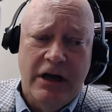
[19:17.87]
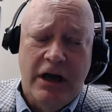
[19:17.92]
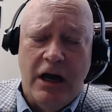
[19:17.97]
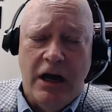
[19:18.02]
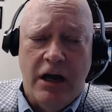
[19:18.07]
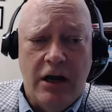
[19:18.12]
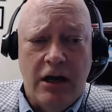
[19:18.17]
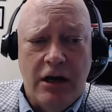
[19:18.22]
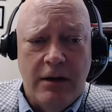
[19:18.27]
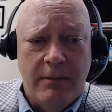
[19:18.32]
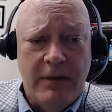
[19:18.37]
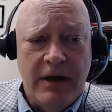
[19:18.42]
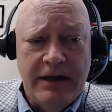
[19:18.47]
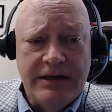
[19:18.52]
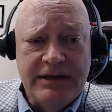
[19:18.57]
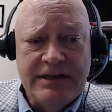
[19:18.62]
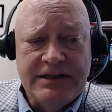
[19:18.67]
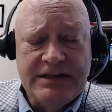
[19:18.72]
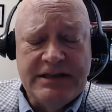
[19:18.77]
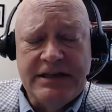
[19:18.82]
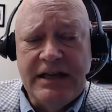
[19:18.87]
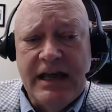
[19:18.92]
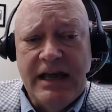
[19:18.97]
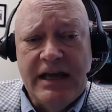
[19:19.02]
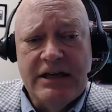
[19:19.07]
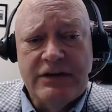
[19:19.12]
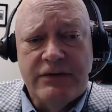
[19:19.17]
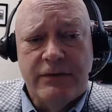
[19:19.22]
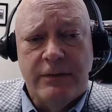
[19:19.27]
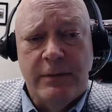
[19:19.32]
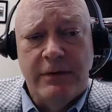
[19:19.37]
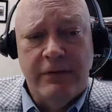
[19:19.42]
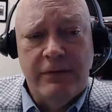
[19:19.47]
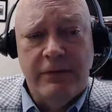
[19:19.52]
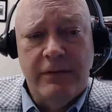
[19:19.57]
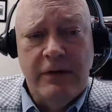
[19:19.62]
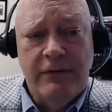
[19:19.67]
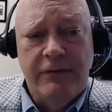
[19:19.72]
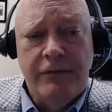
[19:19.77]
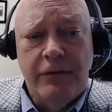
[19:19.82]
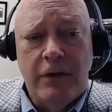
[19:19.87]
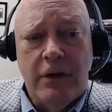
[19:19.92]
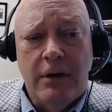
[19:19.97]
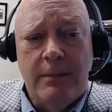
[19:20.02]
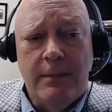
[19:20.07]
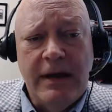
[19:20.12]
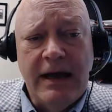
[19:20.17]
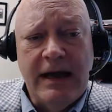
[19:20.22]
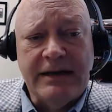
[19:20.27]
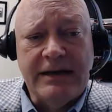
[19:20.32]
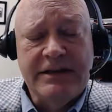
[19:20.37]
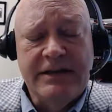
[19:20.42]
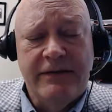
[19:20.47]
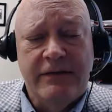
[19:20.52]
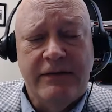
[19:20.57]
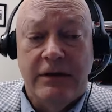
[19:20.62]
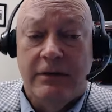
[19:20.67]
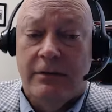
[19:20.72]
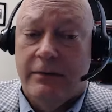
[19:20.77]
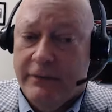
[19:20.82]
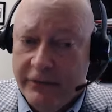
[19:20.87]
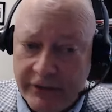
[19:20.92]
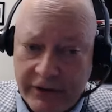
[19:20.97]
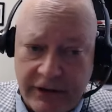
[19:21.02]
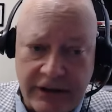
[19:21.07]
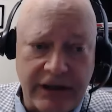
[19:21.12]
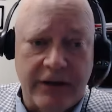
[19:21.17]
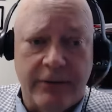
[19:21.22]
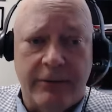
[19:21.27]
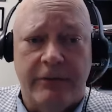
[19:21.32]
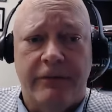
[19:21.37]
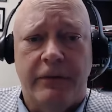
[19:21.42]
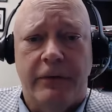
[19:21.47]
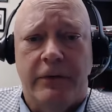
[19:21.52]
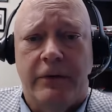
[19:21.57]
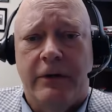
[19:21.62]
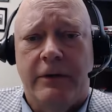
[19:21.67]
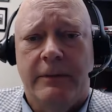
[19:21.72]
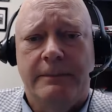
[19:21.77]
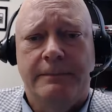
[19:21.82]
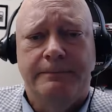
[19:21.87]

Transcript: I disengage from activity, you're going to get referred.